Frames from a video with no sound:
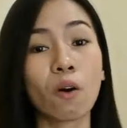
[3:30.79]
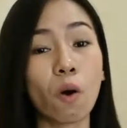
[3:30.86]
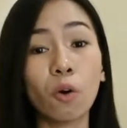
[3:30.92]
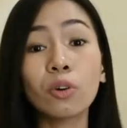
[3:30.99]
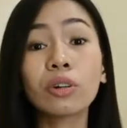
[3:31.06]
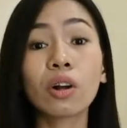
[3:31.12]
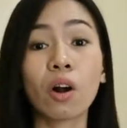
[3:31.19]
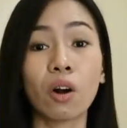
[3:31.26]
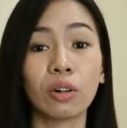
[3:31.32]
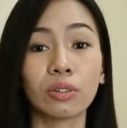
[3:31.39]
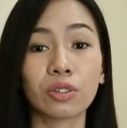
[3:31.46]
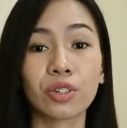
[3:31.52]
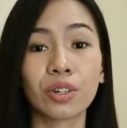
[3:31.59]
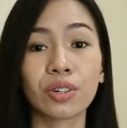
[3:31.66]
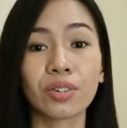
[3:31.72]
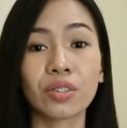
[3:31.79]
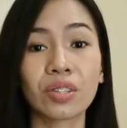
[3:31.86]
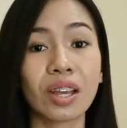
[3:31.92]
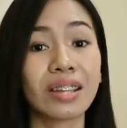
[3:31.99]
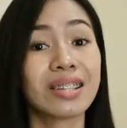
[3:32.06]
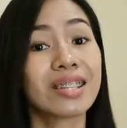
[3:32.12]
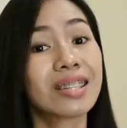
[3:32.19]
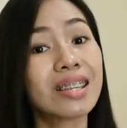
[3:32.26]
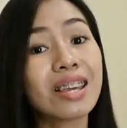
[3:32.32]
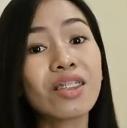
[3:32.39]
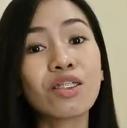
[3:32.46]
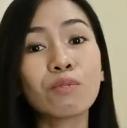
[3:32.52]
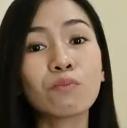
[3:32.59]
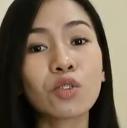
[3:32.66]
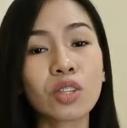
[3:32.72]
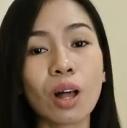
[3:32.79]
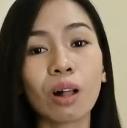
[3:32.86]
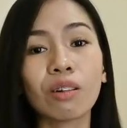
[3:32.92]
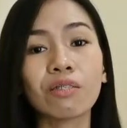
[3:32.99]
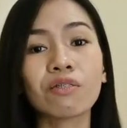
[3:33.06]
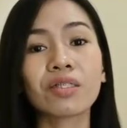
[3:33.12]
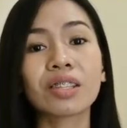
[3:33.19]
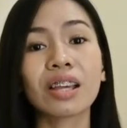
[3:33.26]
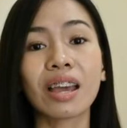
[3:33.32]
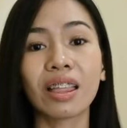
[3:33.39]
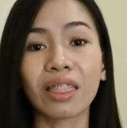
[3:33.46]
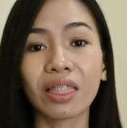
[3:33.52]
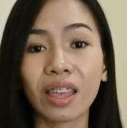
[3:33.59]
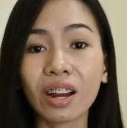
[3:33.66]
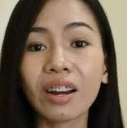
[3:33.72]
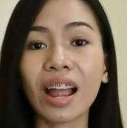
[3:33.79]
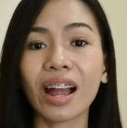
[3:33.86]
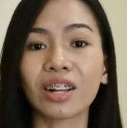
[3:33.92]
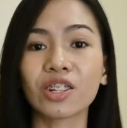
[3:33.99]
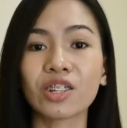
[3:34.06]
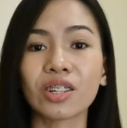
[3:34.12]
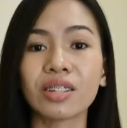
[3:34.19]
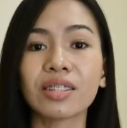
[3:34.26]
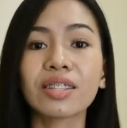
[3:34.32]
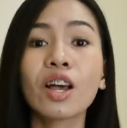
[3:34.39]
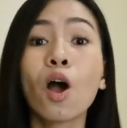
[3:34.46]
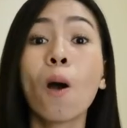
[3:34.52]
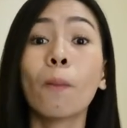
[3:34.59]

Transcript: own cultures and see themselves and their actions